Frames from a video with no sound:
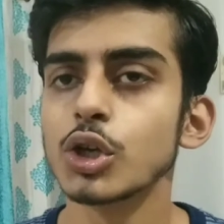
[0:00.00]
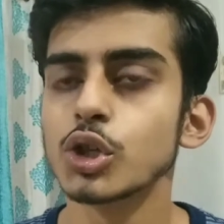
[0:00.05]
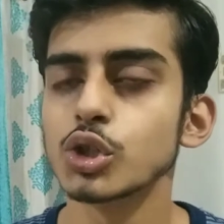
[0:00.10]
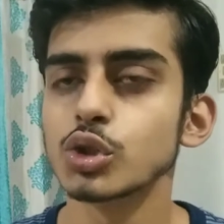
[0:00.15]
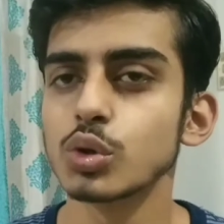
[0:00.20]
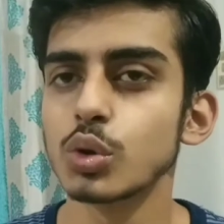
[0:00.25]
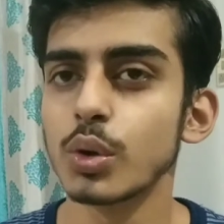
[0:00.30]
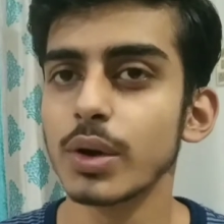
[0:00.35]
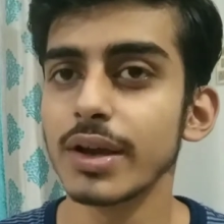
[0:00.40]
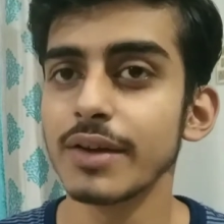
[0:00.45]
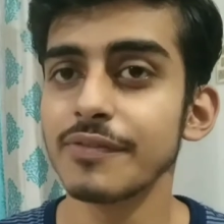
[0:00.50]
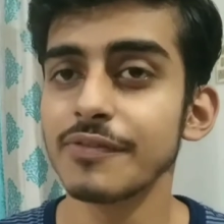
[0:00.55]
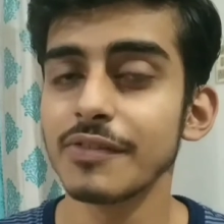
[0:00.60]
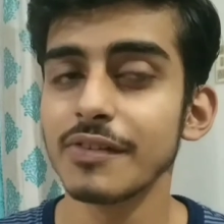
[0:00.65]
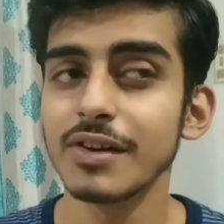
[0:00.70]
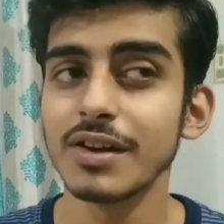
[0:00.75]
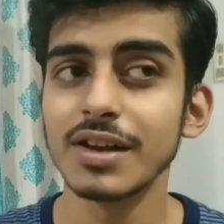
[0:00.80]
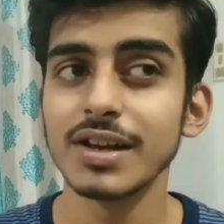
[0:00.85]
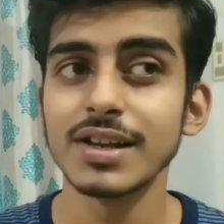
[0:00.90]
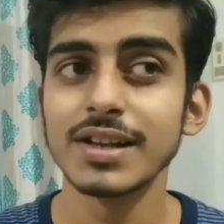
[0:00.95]
So if
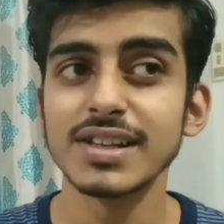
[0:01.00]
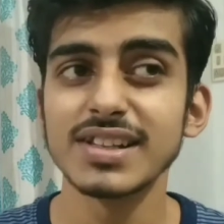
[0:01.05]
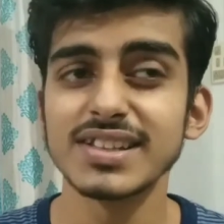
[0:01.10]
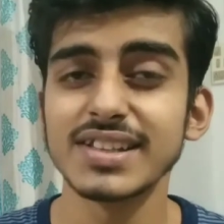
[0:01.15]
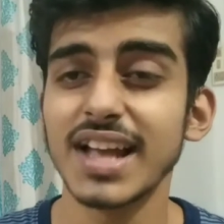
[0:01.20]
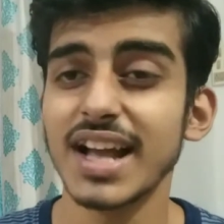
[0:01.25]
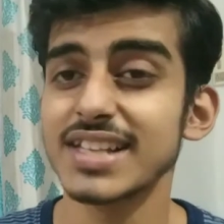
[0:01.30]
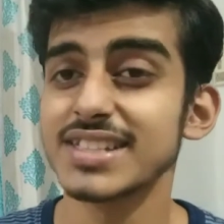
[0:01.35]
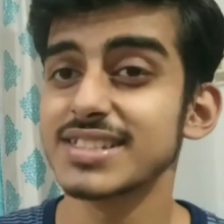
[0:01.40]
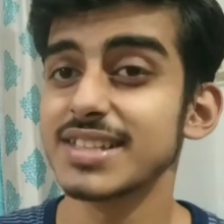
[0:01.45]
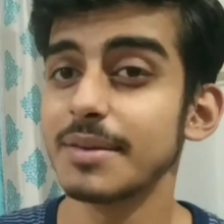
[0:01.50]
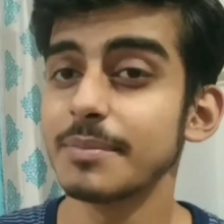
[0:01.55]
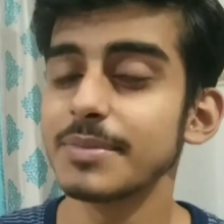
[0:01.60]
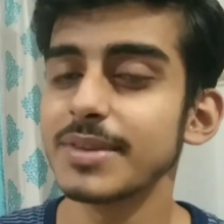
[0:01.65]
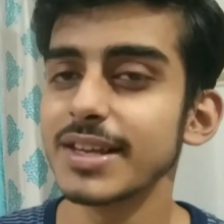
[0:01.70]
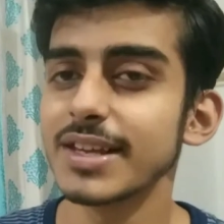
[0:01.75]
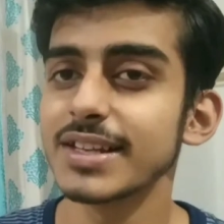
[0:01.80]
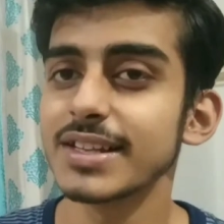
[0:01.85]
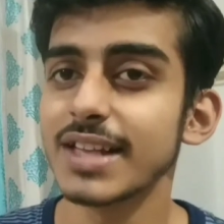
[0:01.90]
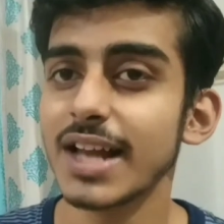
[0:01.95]
that's
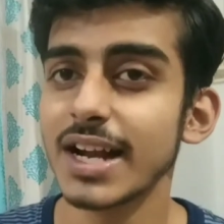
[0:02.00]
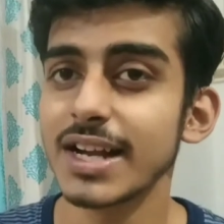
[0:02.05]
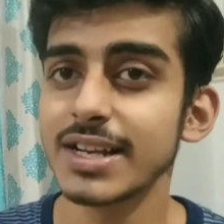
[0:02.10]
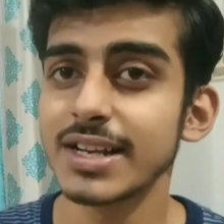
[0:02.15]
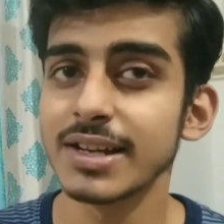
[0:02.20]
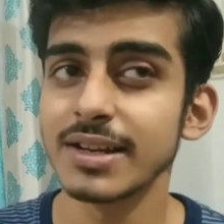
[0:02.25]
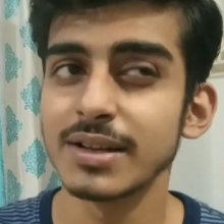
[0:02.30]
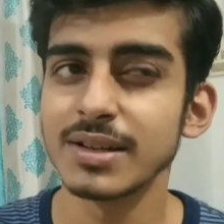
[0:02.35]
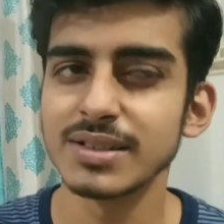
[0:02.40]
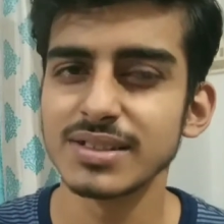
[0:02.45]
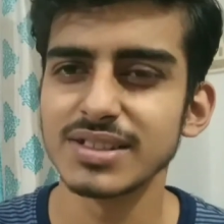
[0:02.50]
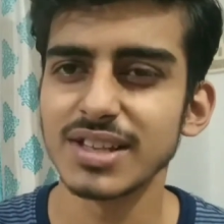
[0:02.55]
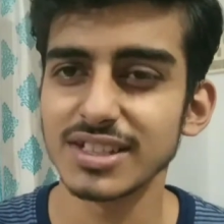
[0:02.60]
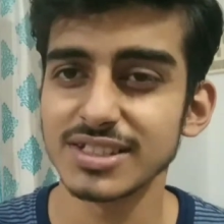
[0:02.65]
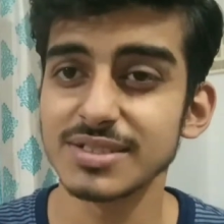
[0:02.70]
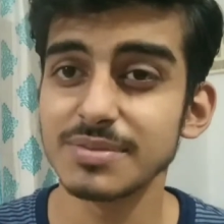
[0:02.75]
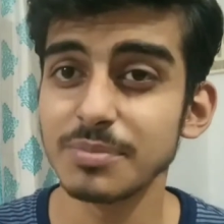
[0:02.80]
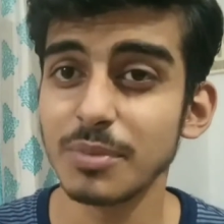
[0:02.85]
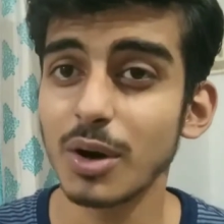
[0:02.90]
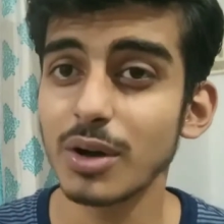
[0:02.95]
something that
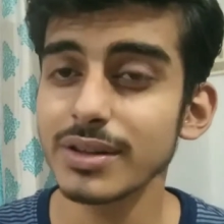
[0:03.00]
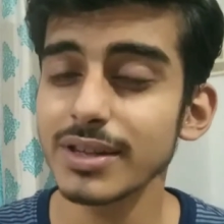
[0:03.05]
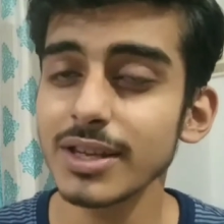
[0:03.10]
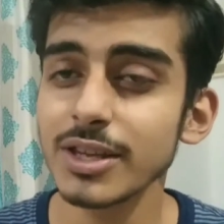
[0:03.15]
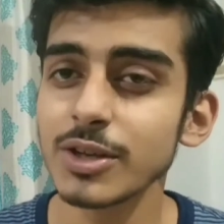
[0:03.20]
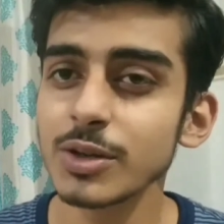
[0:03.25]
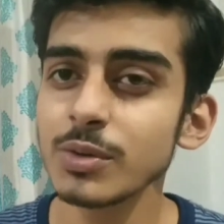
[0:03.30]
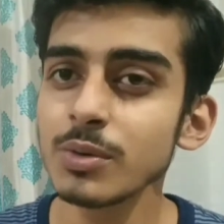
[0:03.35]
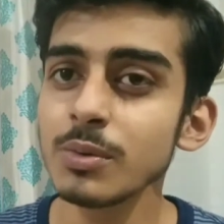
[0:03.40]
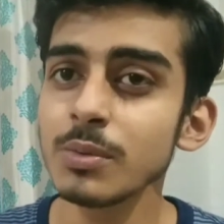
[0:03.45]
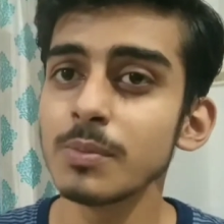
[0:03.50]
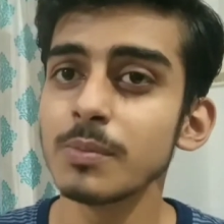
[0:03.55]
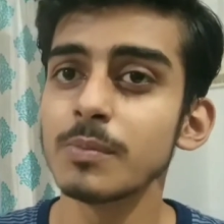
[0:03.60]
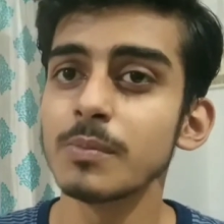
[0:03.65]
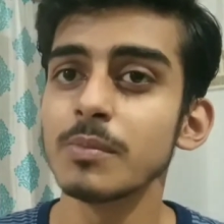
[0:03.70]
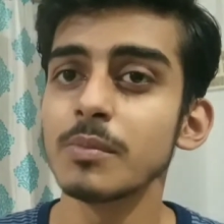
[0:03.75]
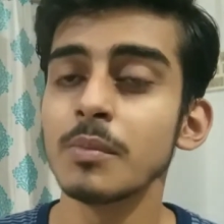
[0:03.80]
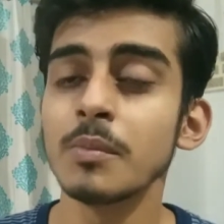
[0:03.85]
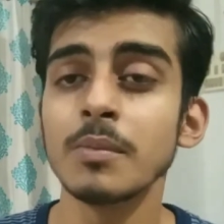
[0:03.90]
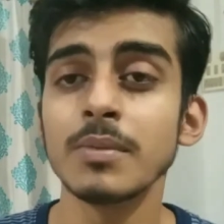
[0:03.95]
doesn't bother you,
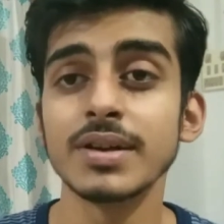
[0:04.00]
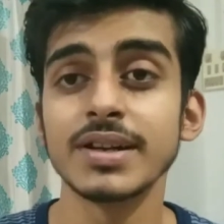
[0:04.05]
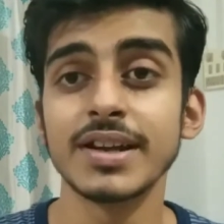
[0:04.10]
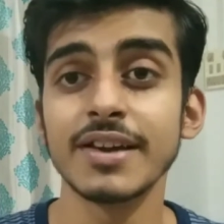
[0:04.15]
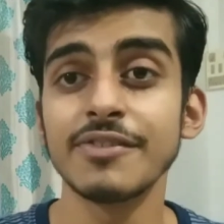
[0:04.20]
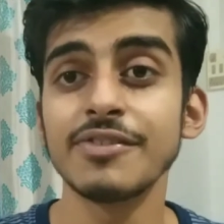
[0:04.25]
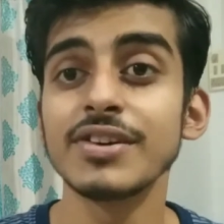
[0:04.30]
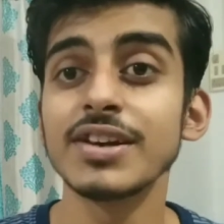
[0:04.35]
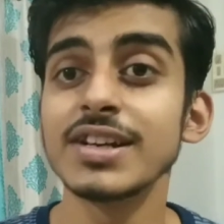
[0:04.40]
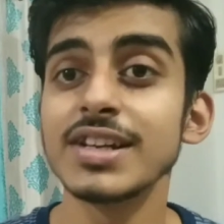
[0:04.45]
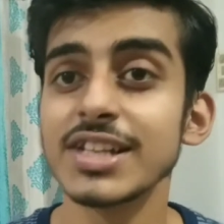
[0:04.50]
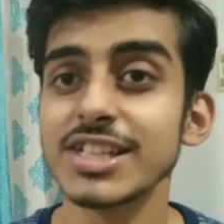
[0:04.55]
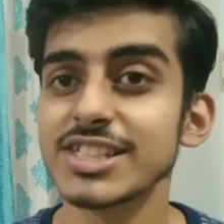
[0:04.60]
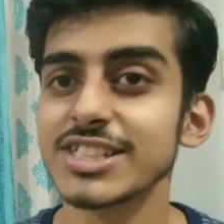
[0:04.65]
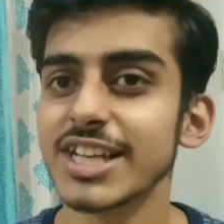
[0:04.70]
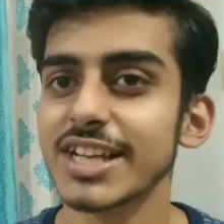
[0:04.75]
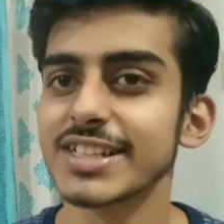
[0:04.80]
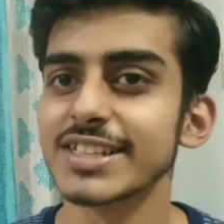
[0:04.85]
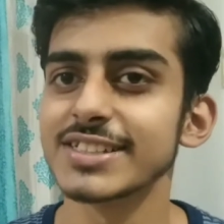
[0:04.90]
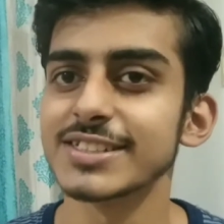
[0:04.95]
definitely
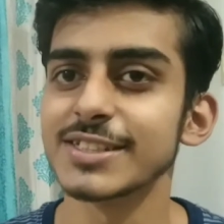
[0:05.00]
check